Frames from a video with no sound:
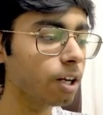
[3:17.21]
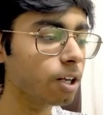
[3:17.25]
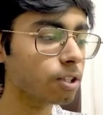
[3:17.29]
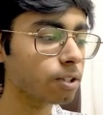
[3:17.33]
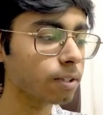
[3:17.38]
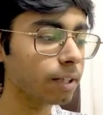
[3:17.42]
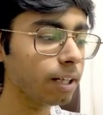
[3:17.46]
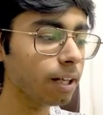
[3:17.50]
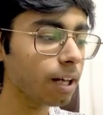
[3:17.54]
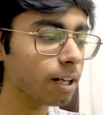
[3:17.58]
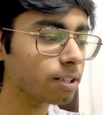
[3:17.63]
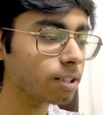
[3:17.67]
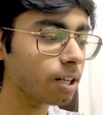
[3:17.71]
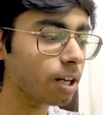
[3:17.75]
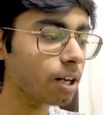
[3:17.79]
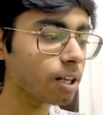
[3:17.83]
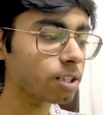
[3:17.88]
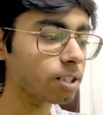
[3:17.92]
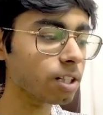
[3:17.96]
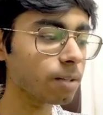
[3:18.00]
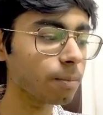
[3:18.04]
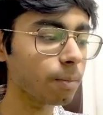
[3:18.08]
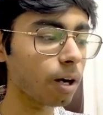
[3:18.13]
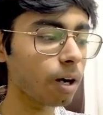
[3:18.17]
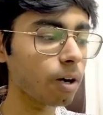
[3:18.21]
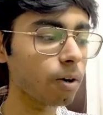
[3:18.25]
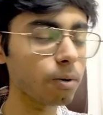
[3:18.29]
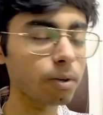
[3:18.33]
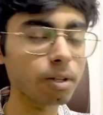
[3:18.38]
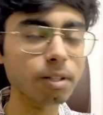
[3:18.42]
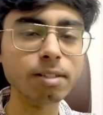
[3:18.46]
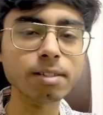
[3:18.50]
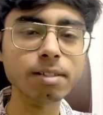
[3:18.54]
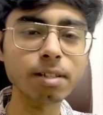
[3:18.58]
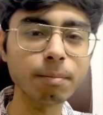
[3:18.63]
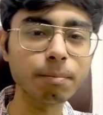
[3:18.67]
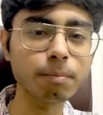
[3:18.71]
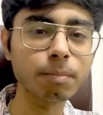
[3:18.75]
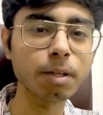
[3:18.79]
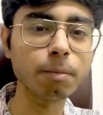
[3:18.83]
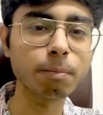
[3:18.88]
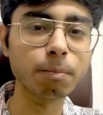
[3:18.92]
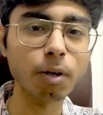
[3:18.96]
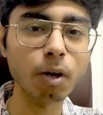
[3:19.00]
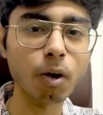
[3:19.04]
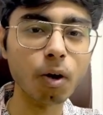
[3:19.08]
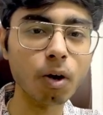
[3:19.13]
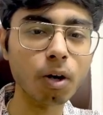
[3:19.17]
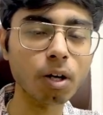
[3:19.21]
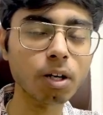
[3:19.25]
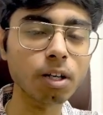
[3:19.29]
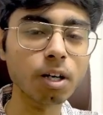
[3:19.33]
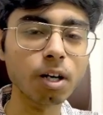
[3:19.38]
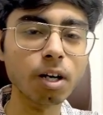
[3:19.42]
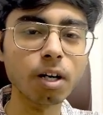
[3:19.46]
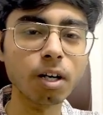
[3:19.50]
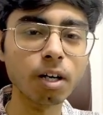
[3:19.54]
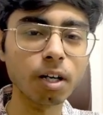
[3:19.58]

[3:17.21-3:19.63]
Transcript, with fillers: So it has asked about the simple block